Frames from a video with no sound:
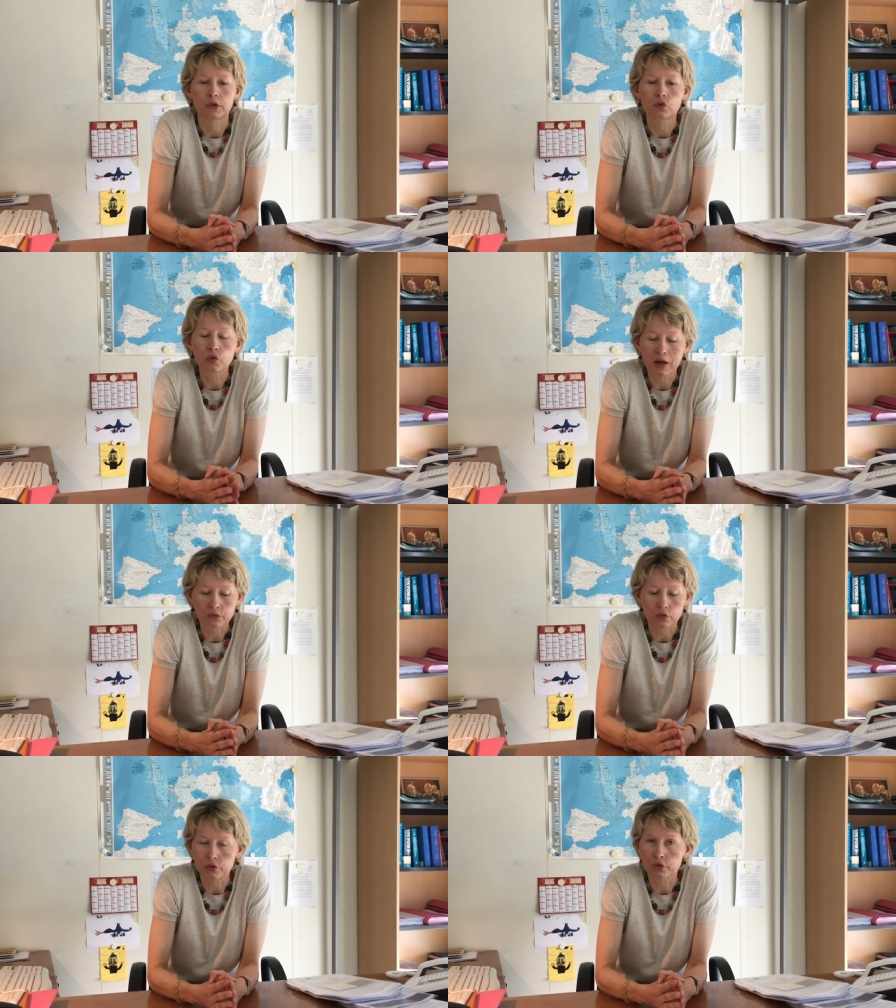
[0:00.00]
The two
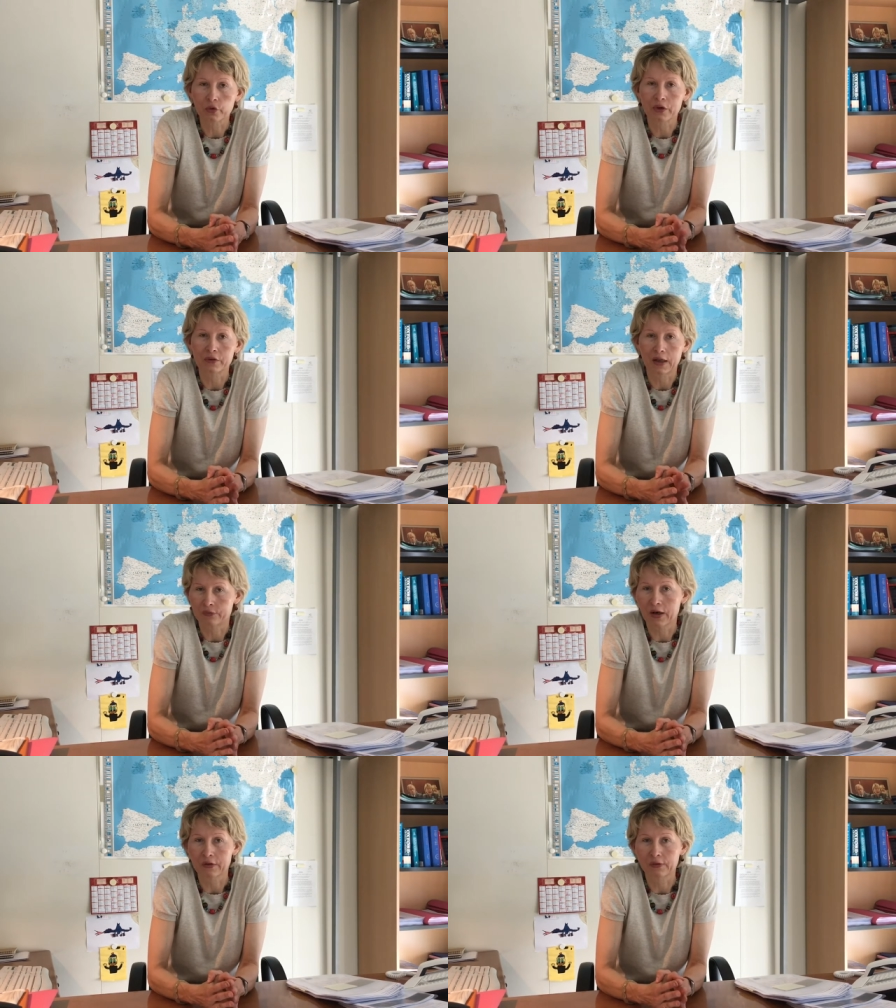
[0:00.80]
councils also ad
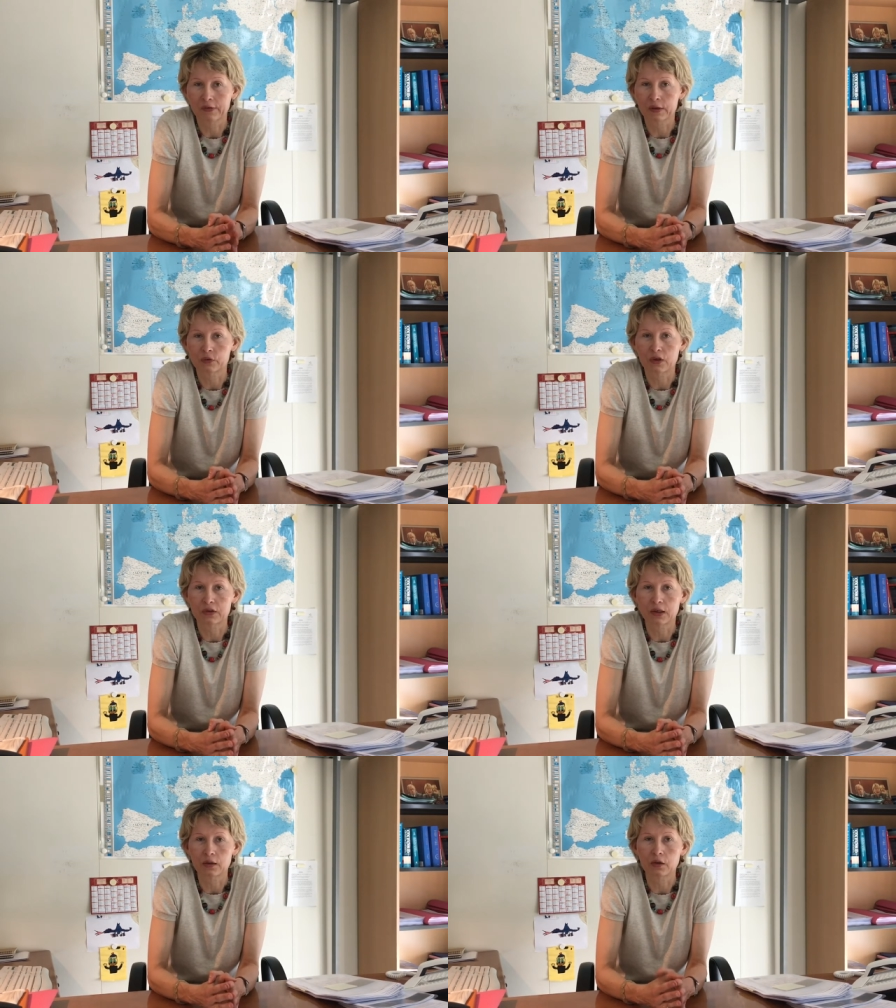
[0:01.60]
advise the Secretary
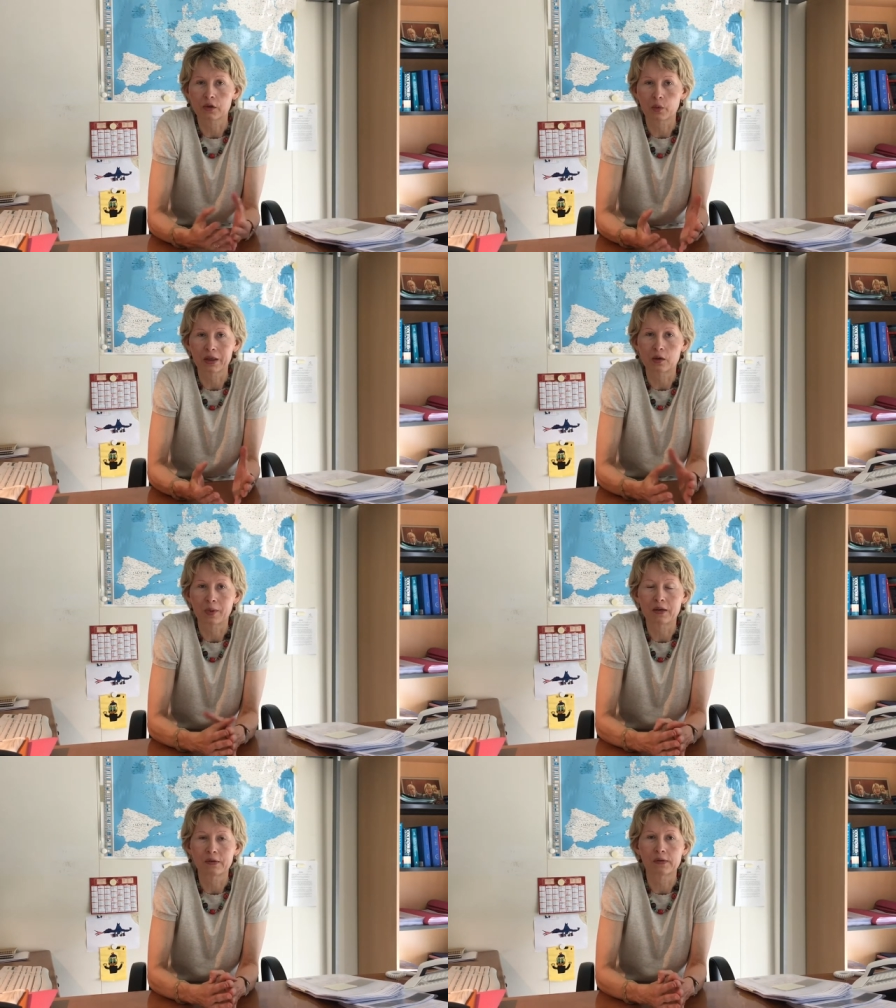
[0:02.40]
General on a regular
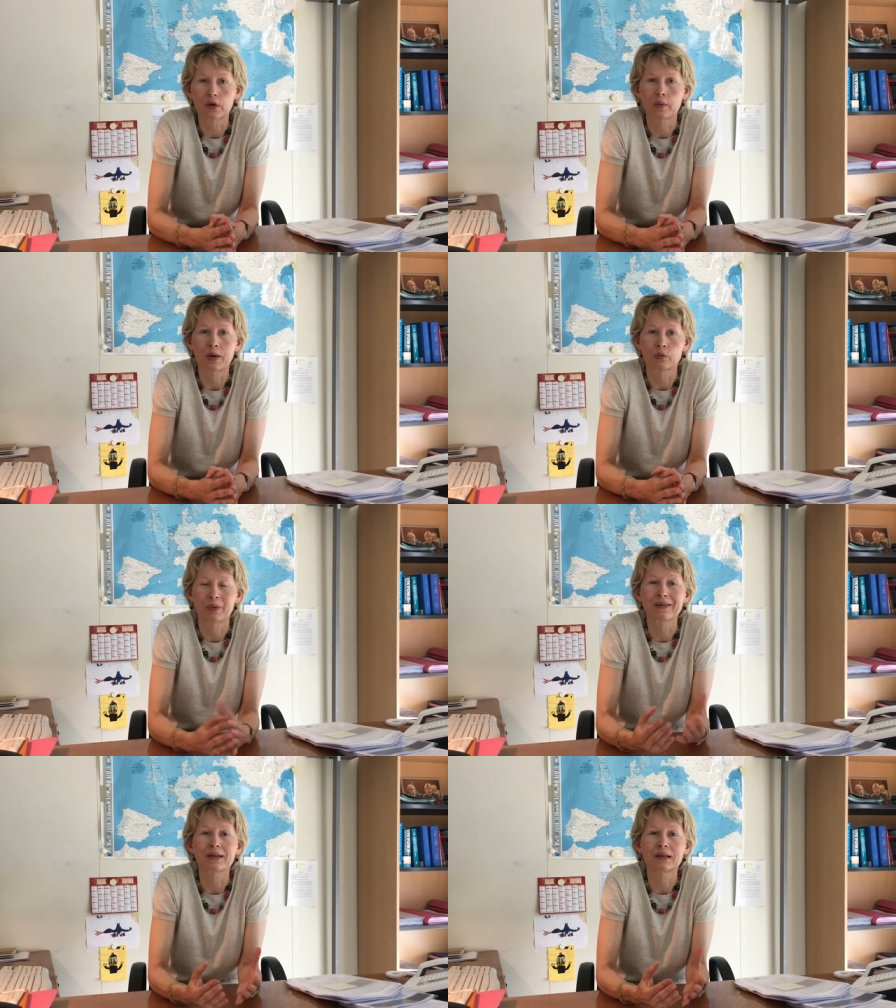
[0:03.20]
basis about
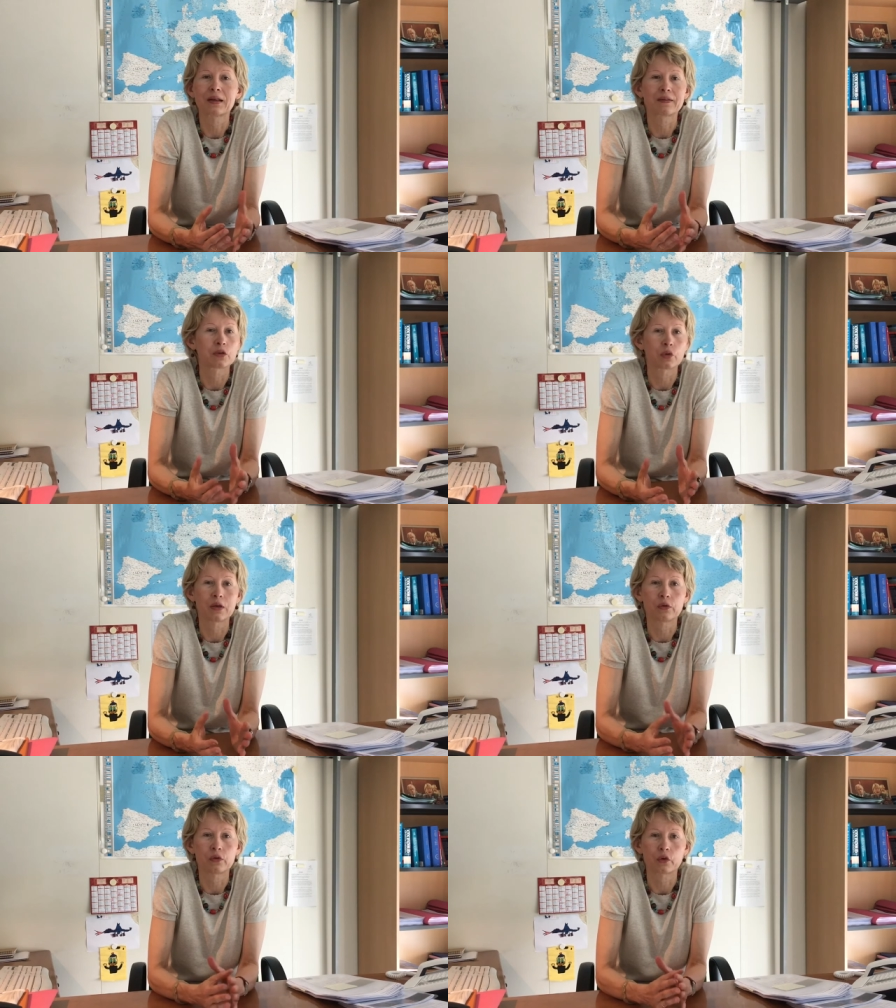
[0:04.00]
particular
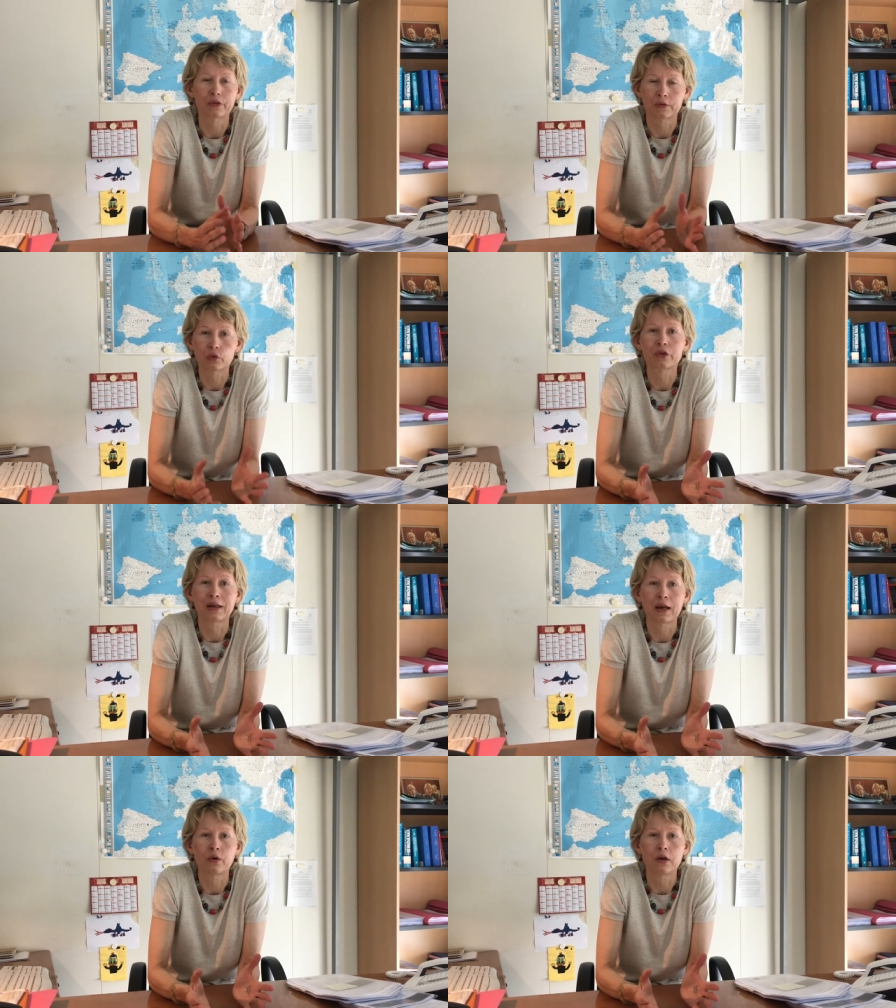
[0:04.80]
situations or, or
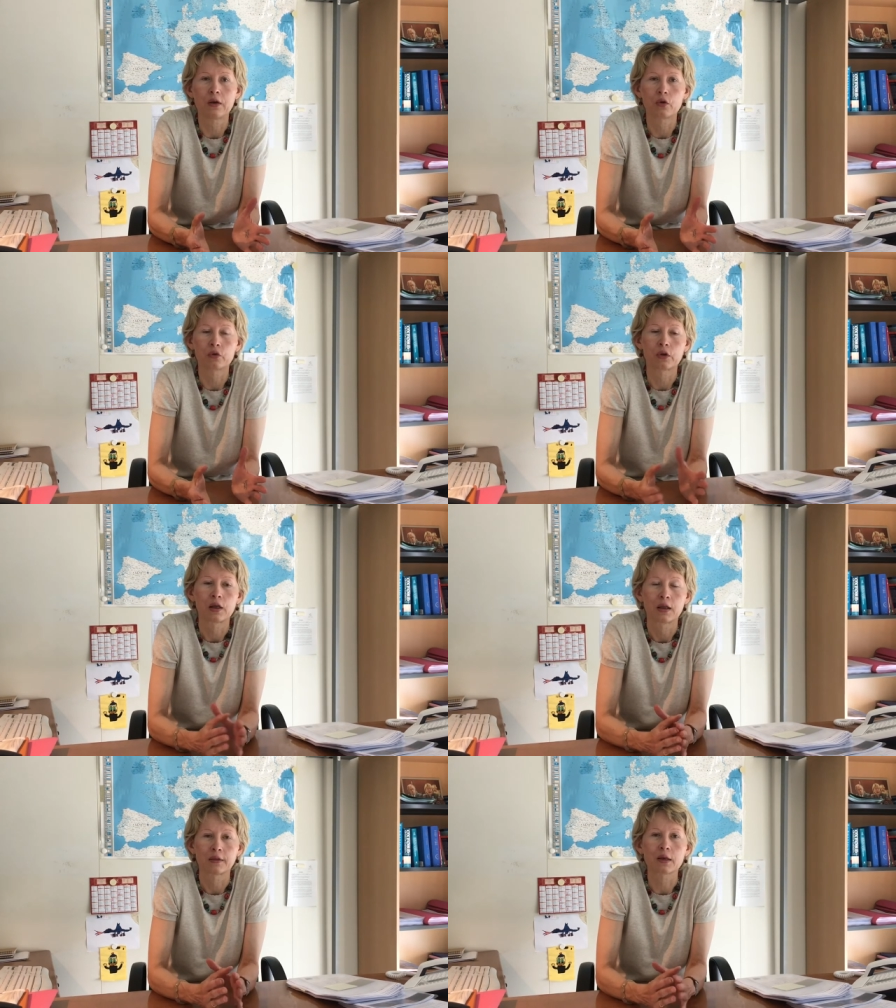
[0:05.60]
scenarios
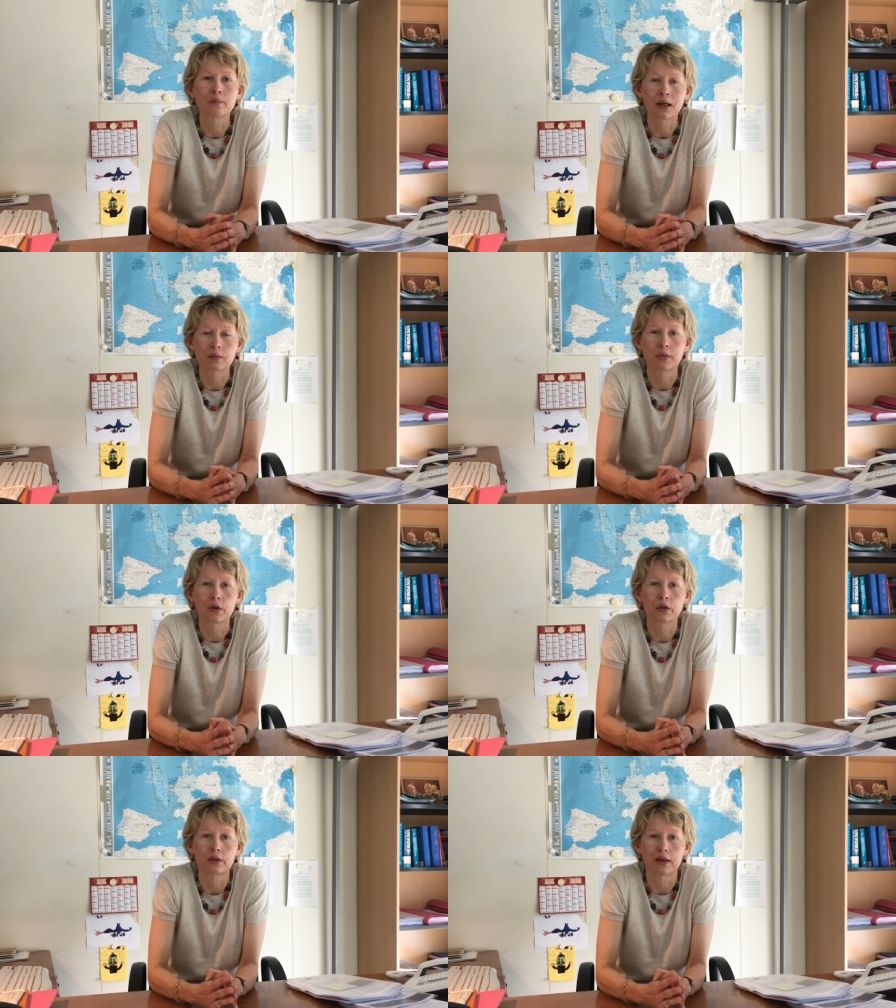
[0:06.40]
that might
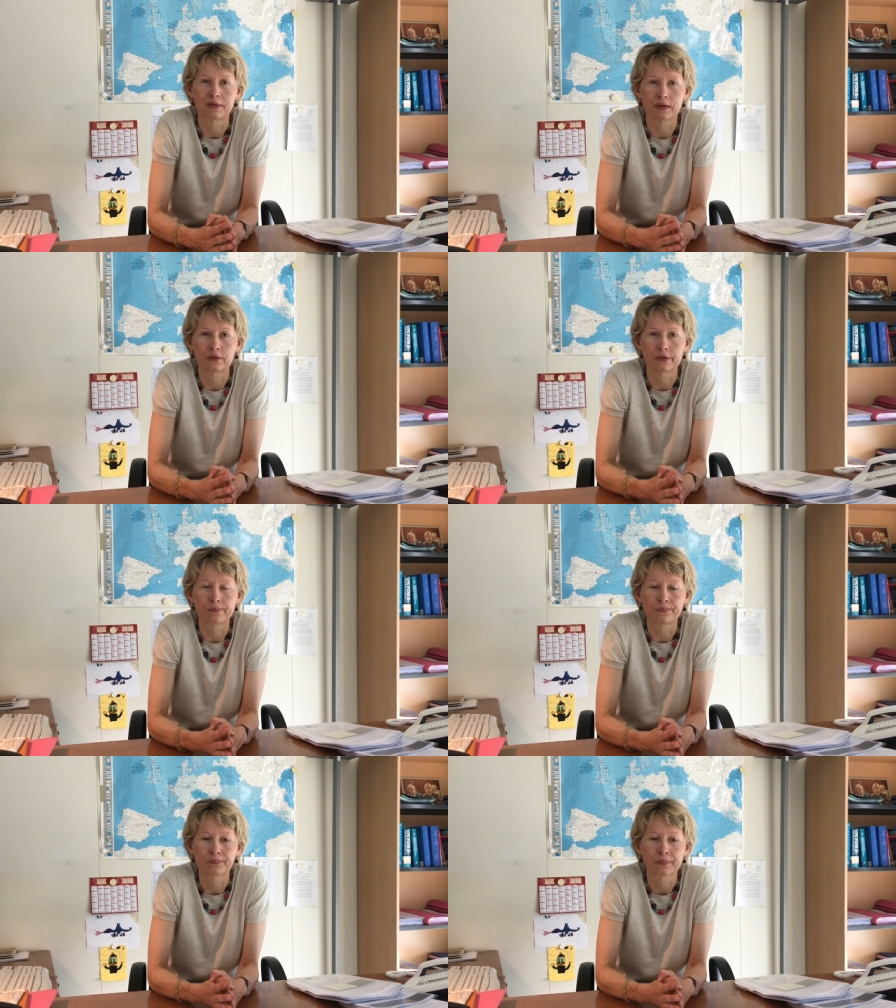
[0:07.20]
merit attention.